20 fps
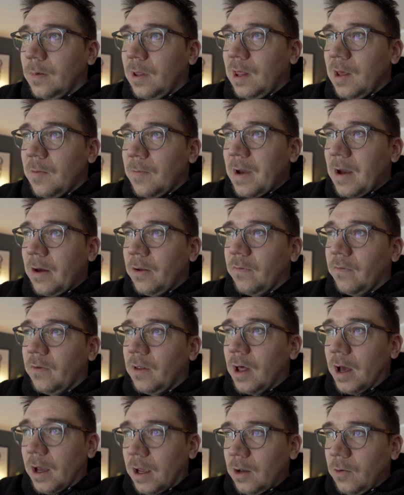the amount of
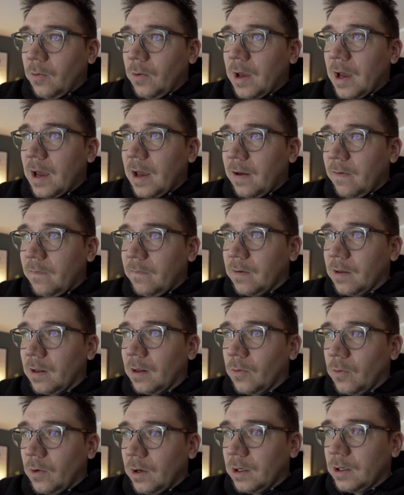light we have
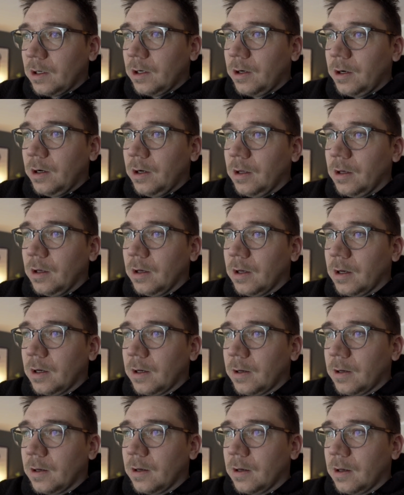in the winter
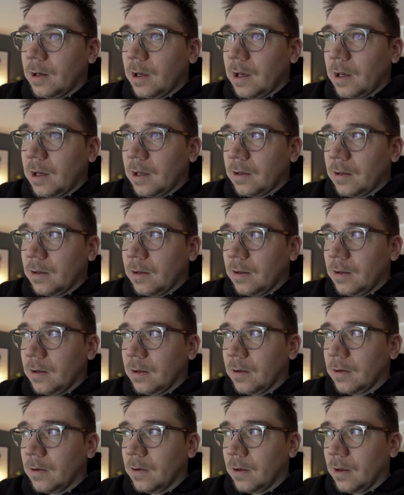and
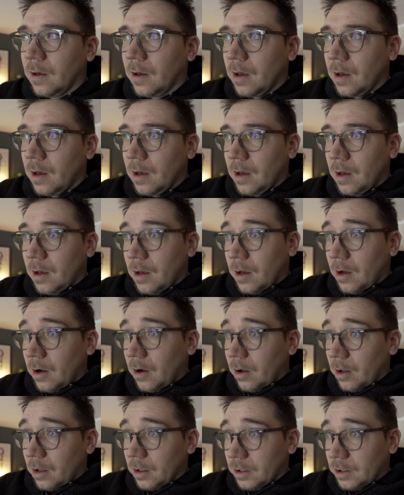
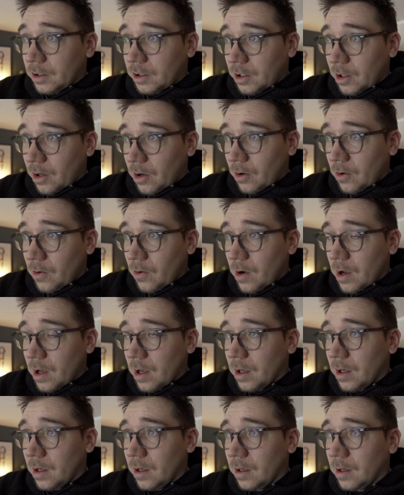all the snow.
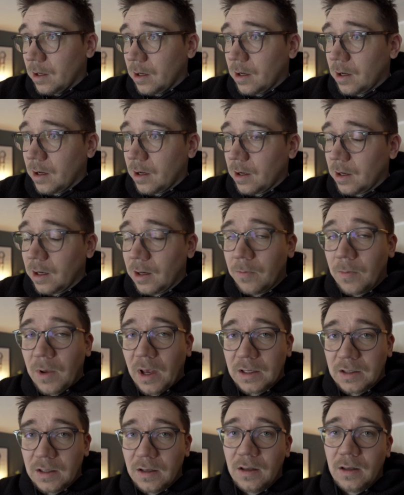It
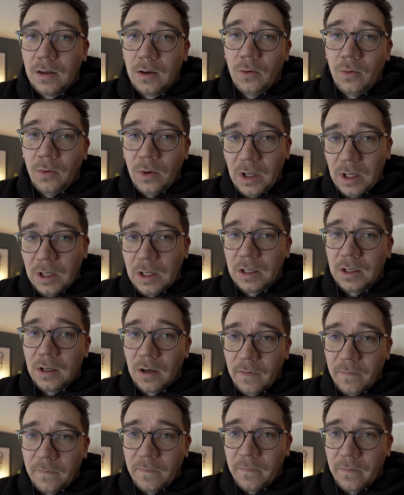makes it really
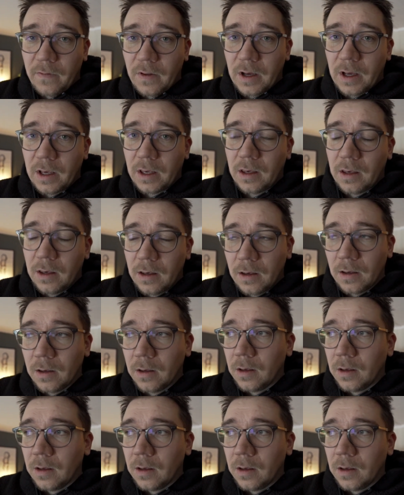tough. Like,